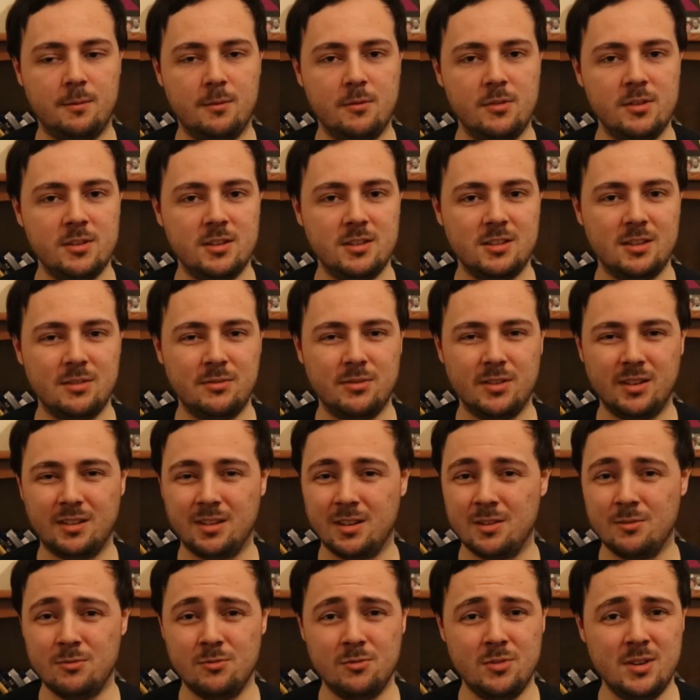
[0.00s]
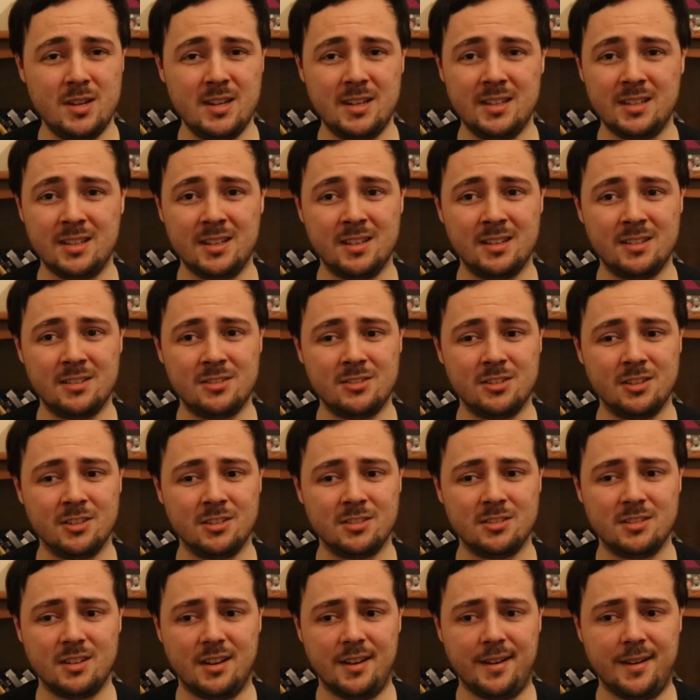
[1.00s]
this is the thing that really is
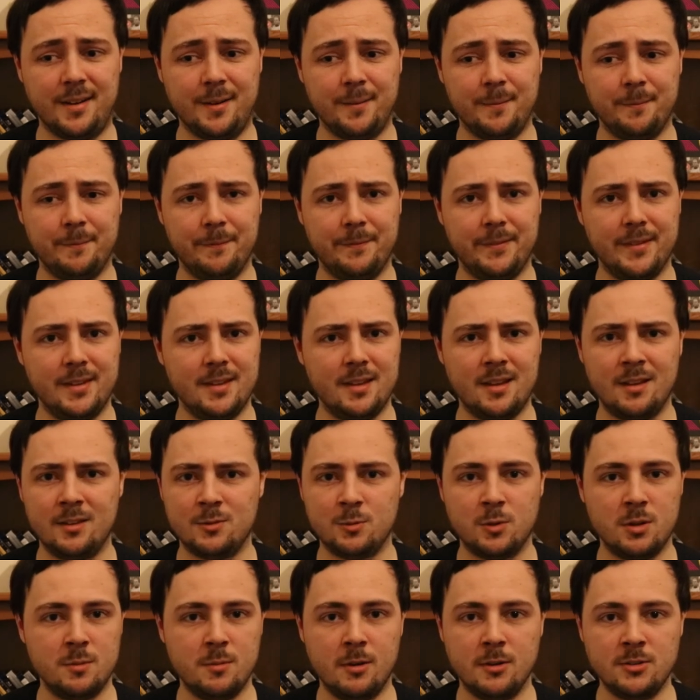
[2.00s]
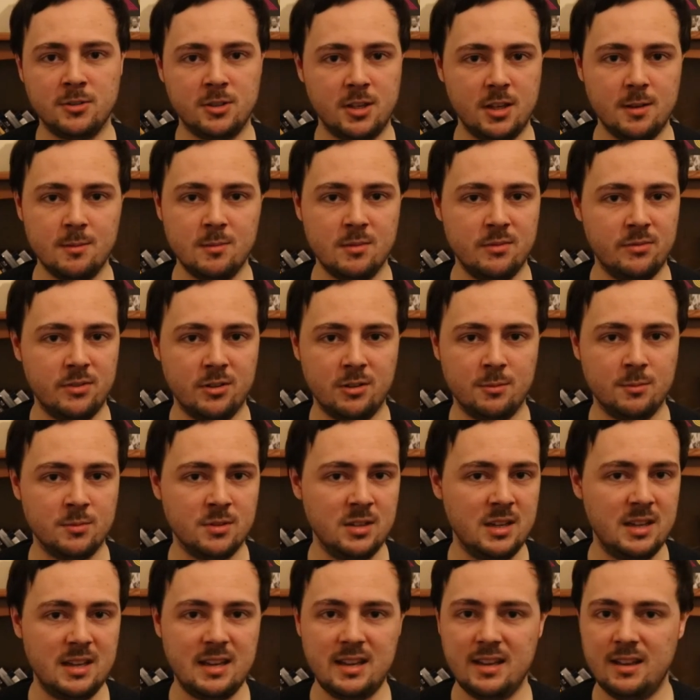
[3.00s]
just, it's one of the most human films
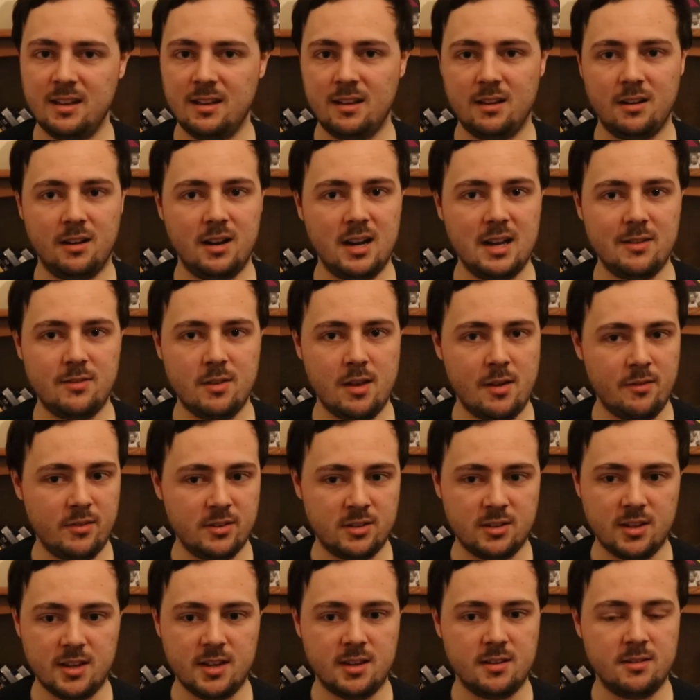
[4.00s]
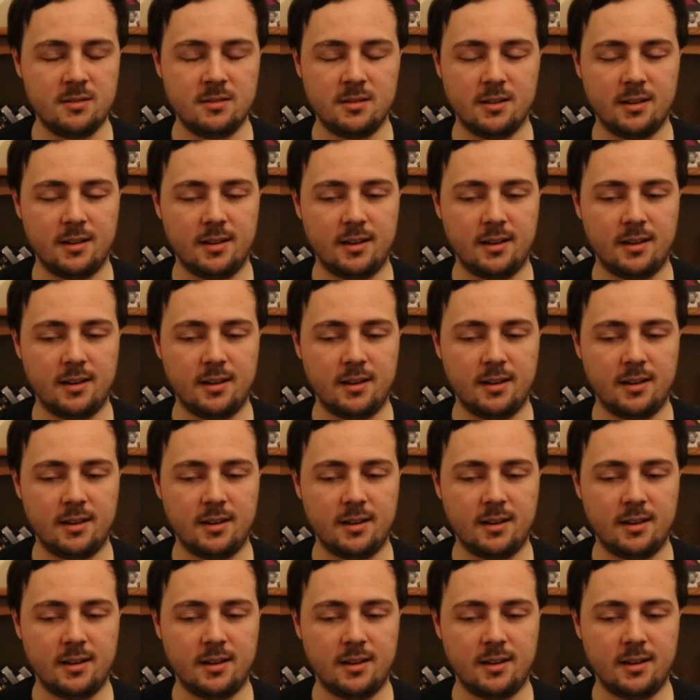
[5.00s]
I have ever seen.